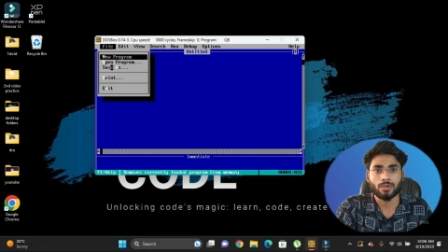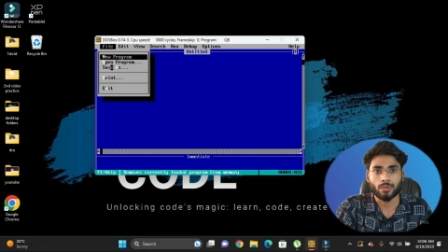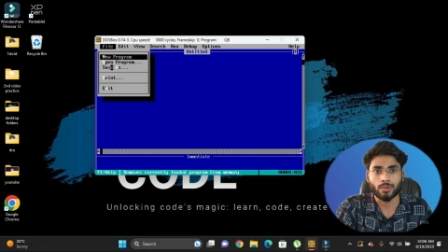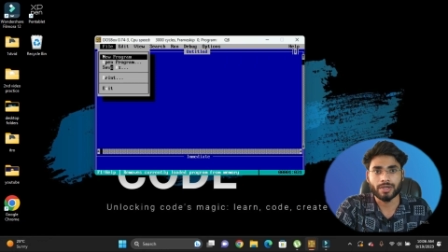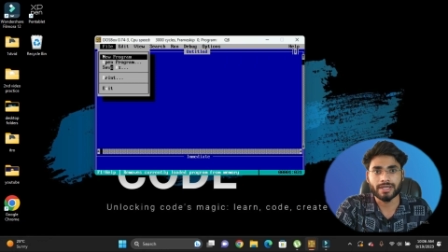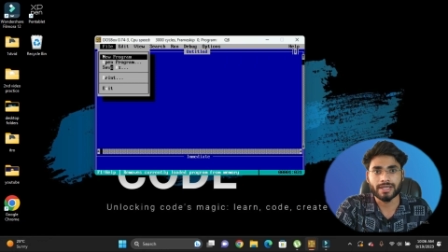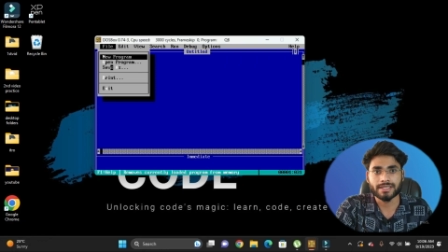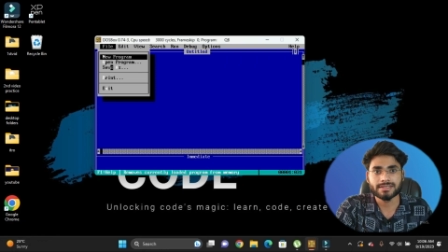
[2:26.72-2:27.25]

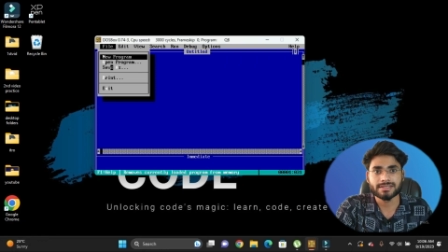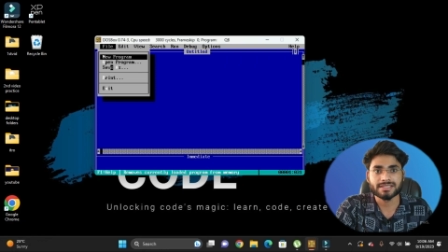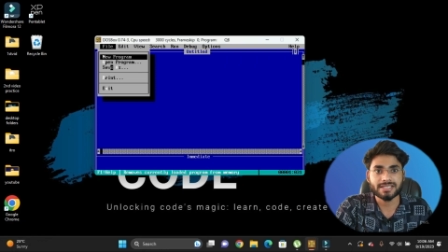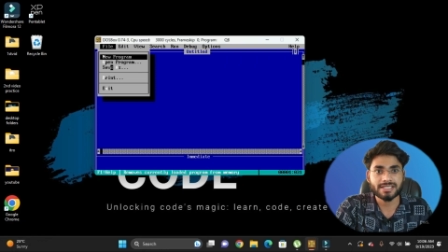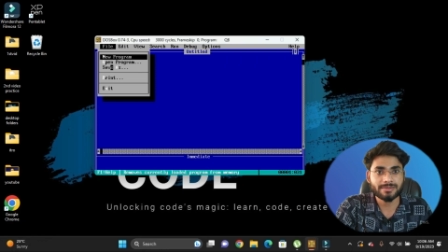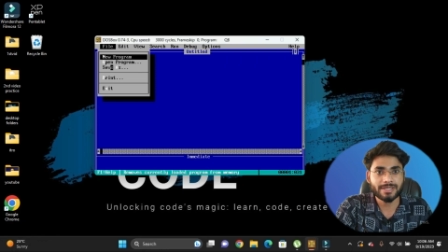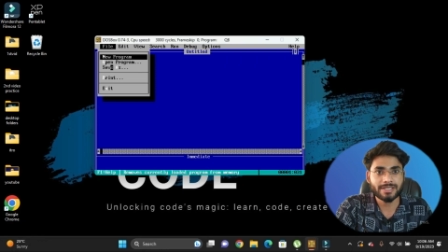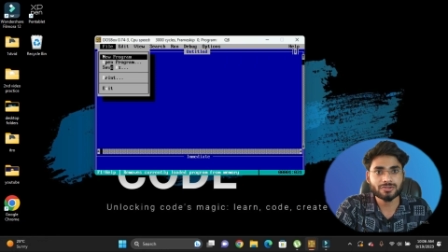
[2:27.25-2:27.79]
whereas
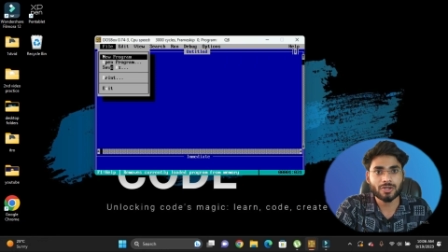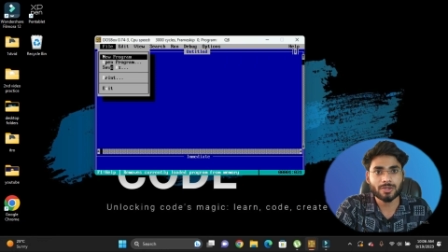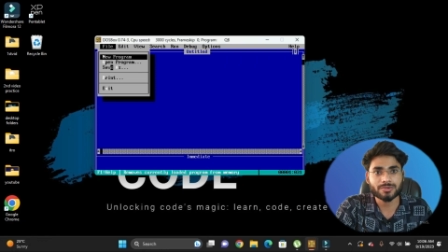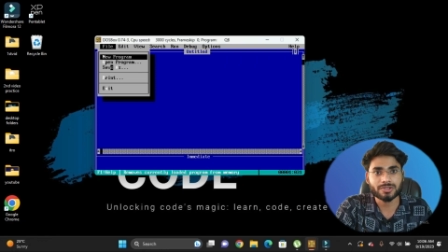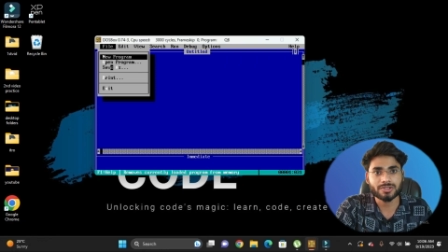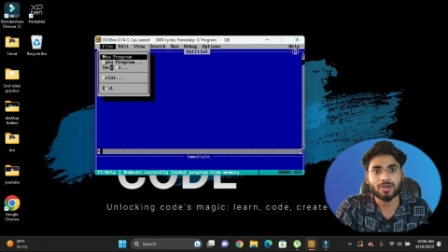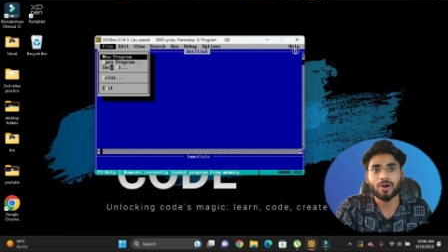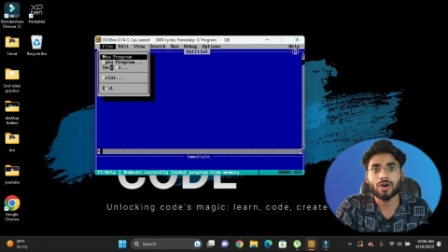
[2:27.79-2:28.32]
save as
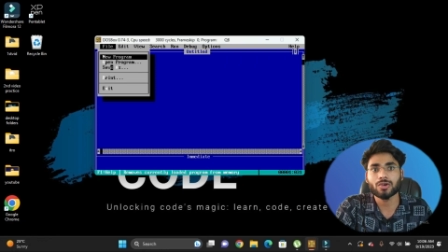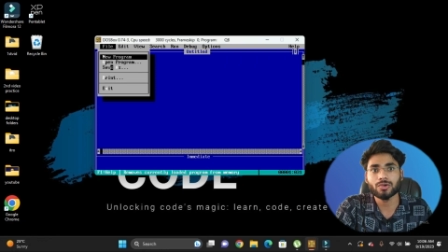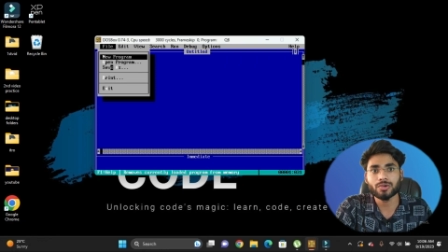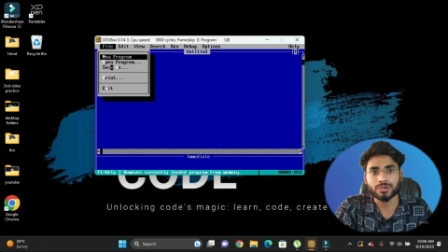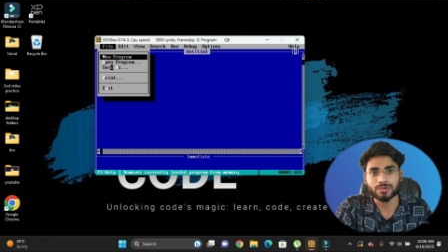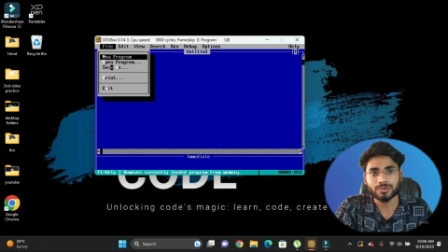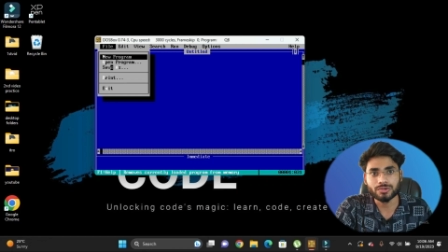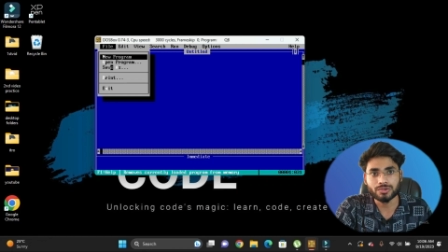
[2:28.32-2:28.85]
option allow
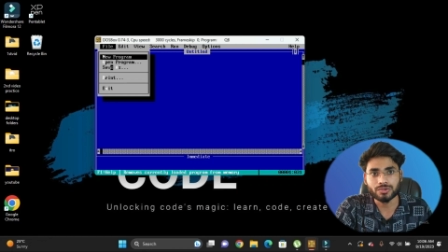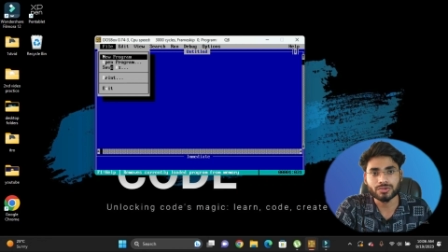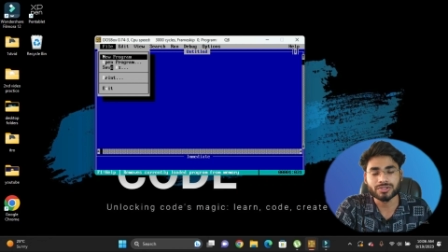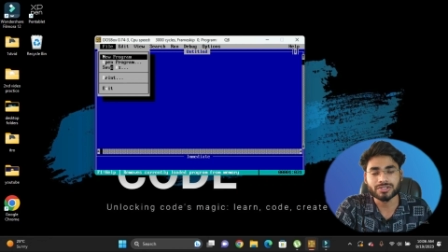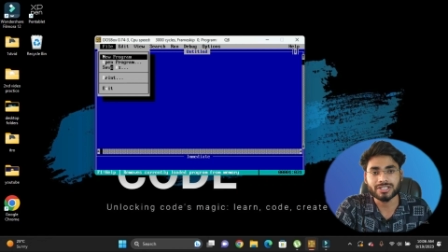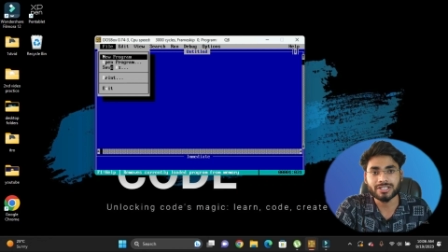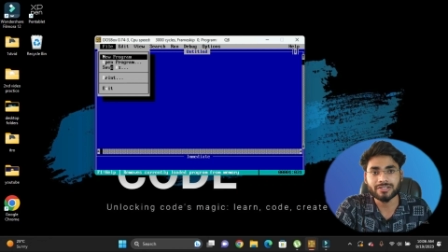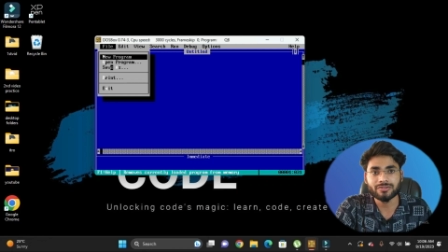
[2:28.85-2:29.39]
you to
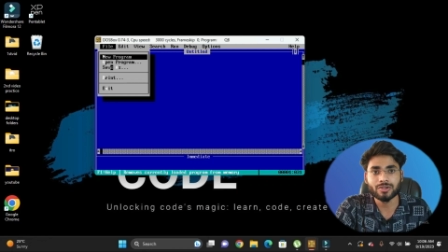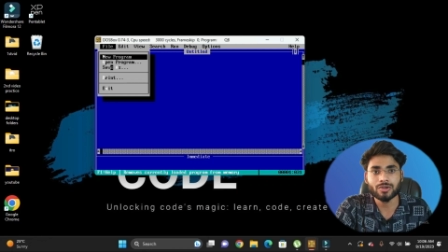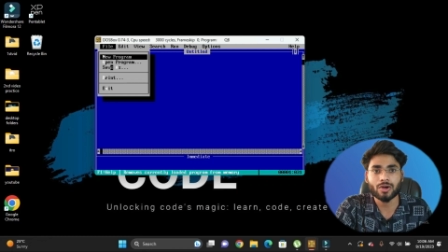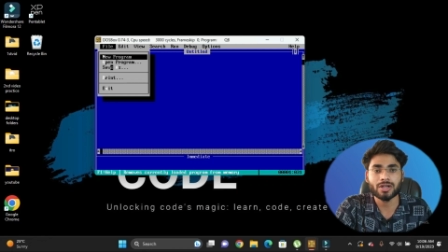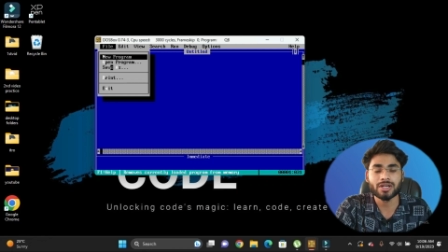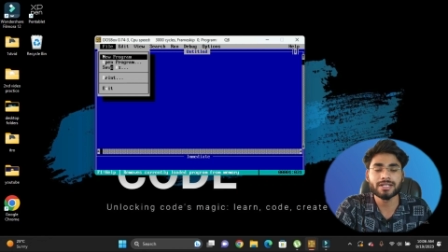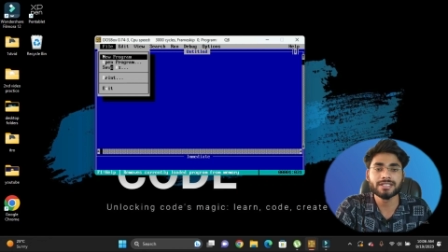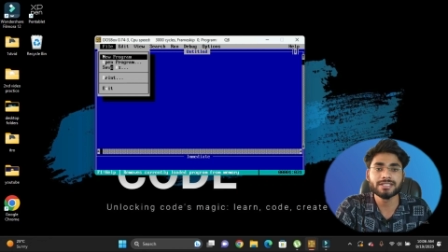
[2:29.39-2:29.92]
save your
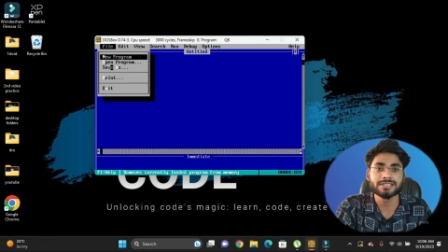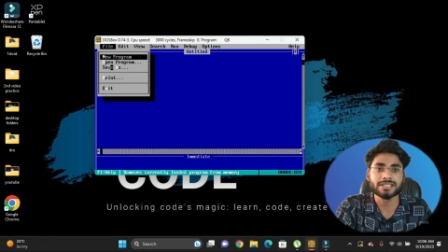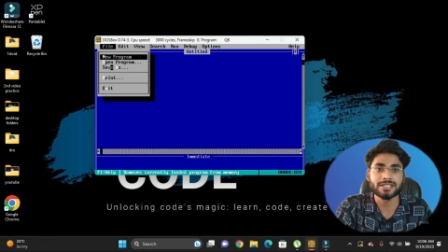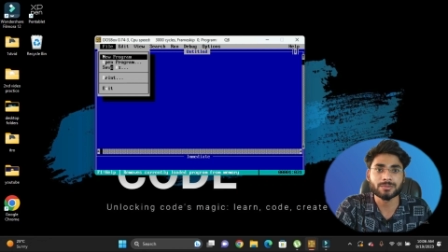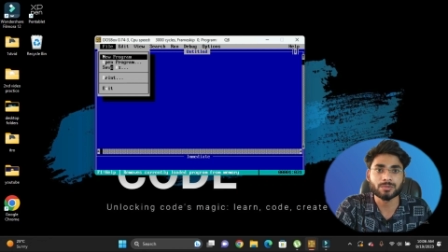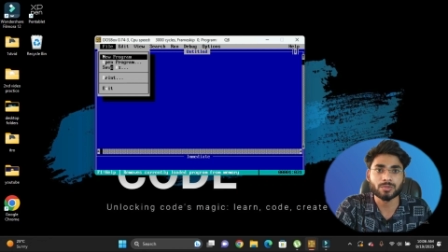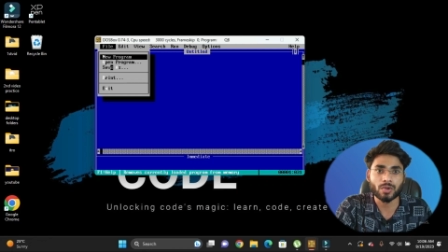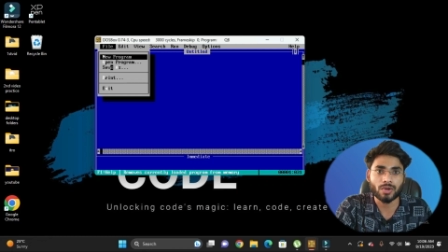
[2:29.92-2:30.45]
already
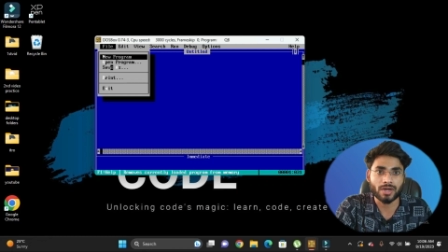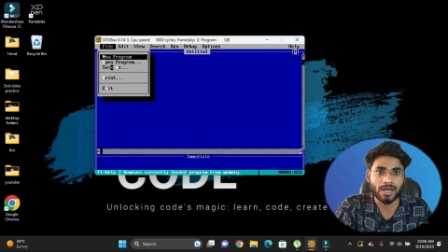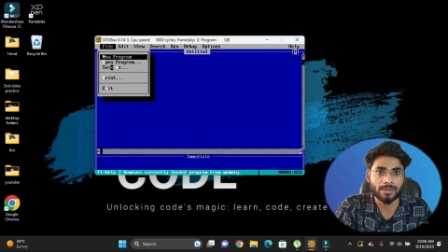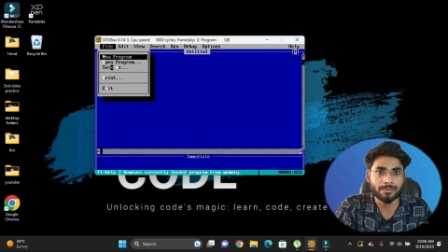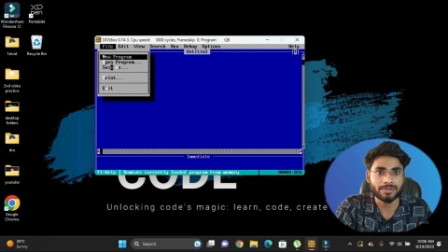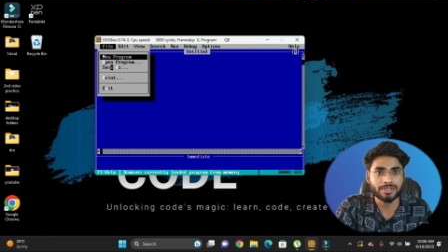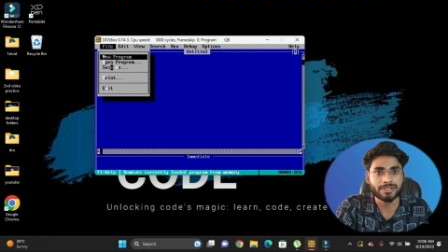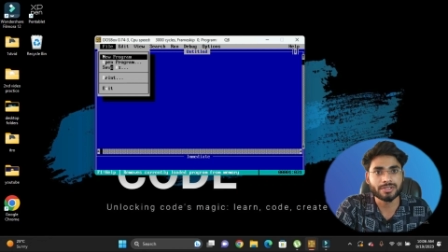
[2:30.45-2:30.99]
saved program